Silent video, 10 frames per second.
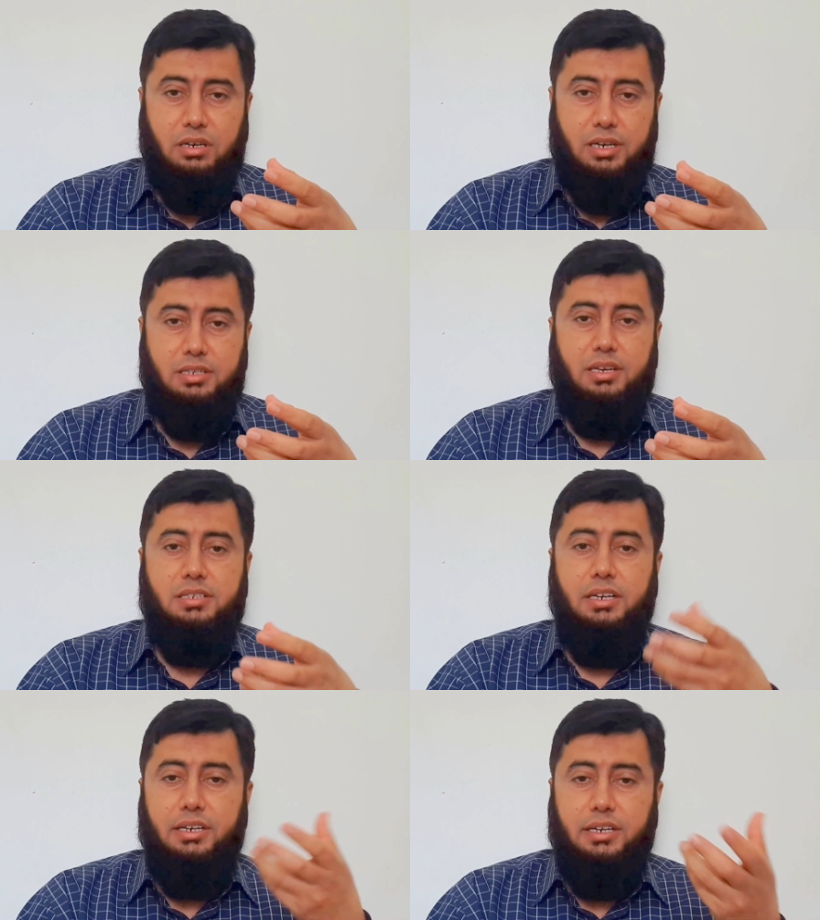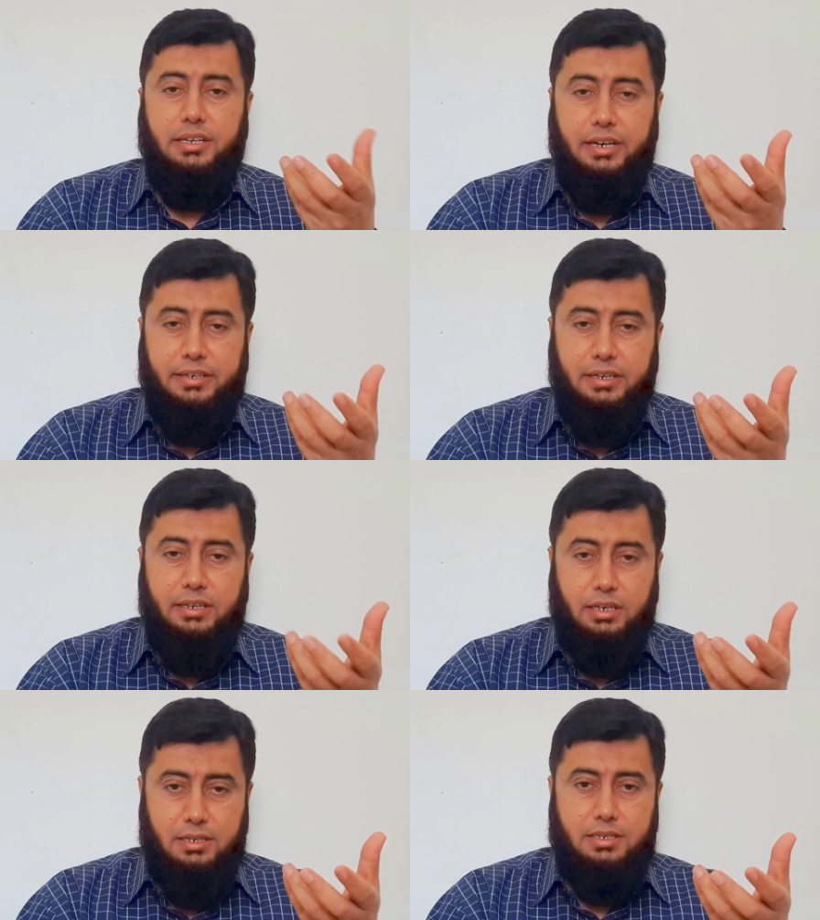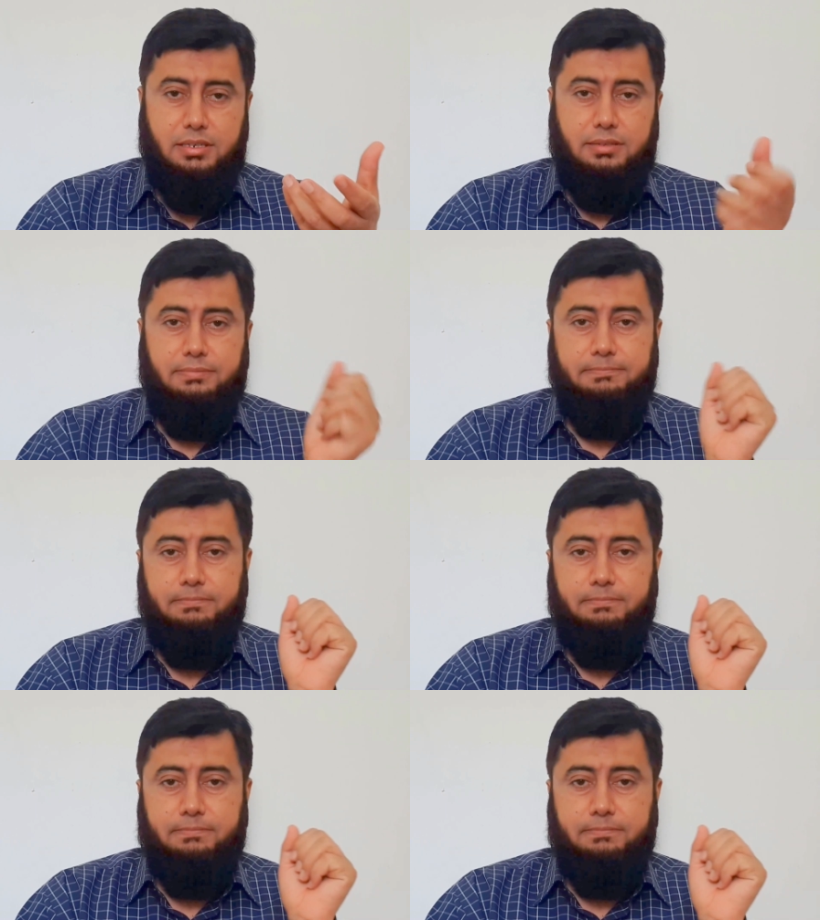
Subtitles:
task is integrated task.